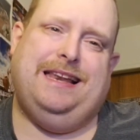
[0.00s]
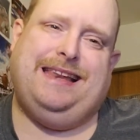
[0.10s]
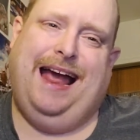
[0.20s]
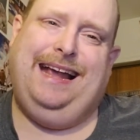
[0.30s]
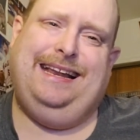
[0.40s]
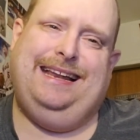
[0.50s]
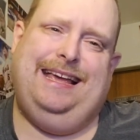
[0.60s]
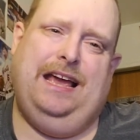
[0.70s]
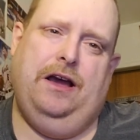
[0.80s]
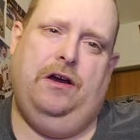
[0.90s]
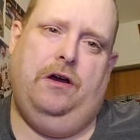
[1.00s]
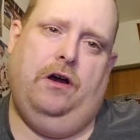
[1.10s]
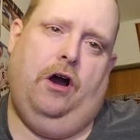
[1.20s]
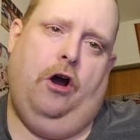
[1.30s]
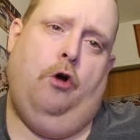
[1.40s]

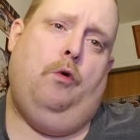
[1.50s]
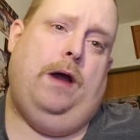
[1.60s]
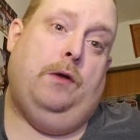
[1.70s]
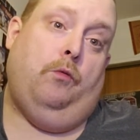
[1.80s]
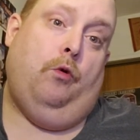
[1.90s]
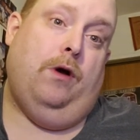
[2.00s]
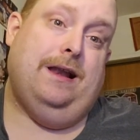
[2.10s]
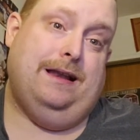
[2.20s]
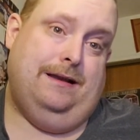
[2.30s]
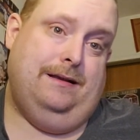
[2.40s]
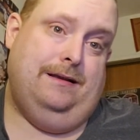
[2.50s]
90-0-1